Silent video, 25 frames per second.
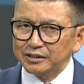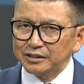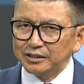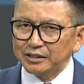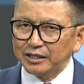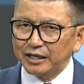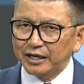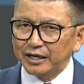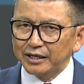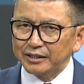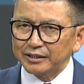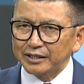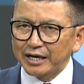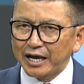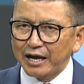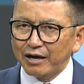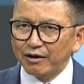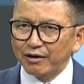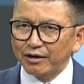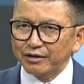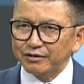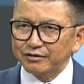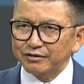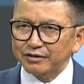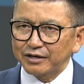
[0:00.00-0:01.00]
And now
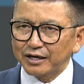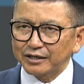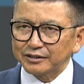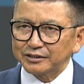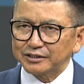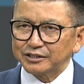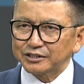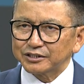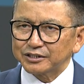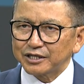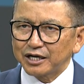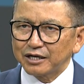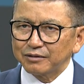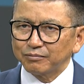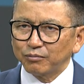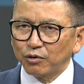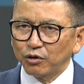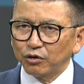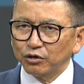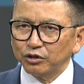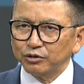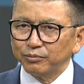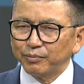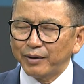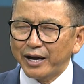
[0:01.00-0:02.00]
I understand
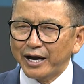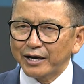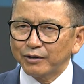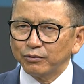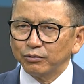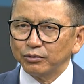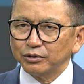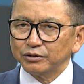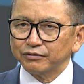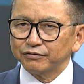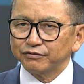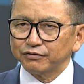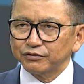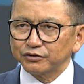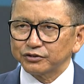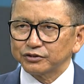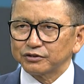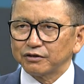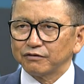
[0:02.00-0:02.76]
Mongol Bank will first